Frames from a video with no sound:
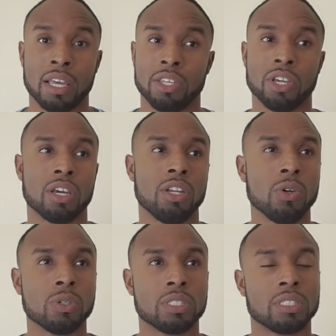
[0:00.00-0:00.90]
You're gonna
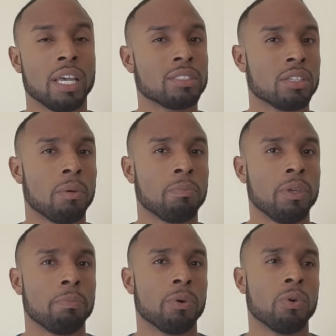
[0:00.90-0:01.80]
notice there are some
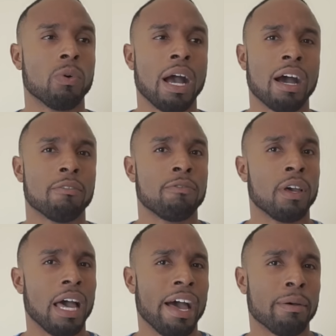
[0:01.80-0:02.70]
people who have
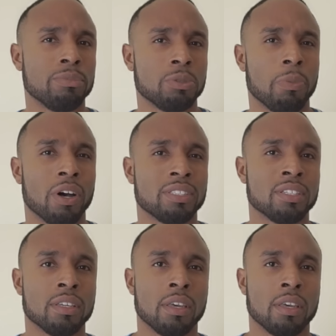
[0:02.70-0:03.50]
abs but